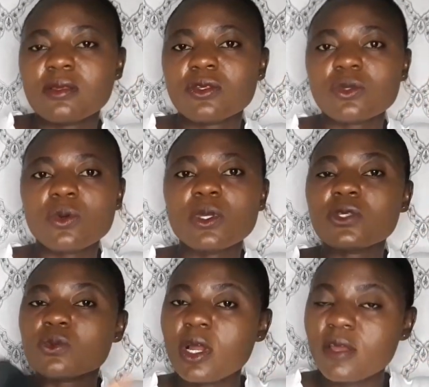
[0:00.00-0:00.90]
So
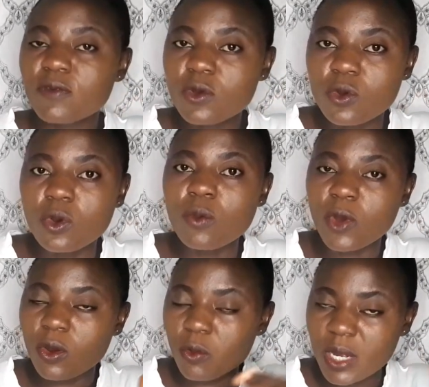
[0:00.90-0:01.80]
it will not even go.
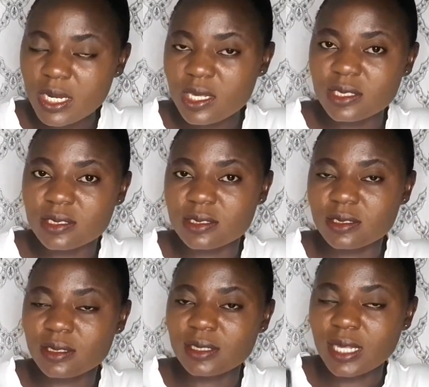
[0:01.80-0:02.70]
But when it's
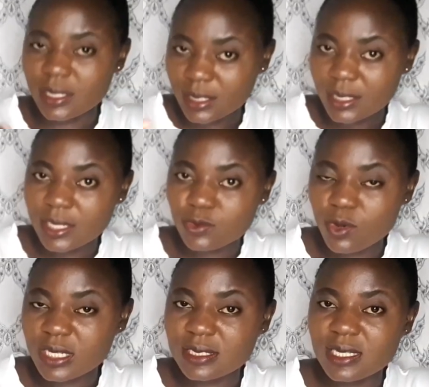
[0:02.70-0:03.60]
the
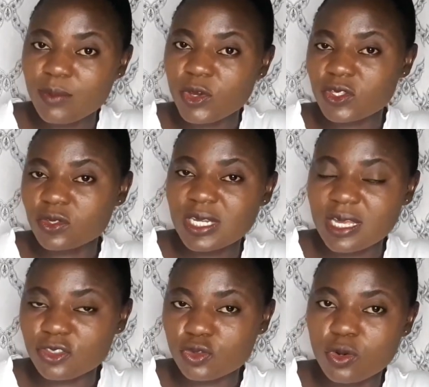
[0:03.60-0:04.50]
network is there but it's not
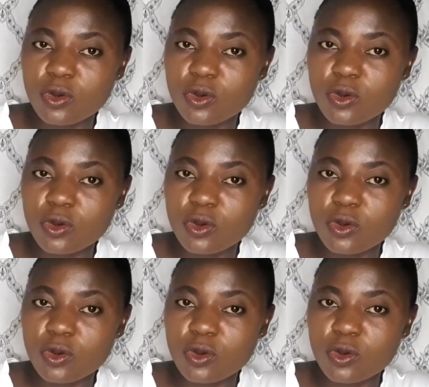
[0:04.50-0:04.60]
that strong,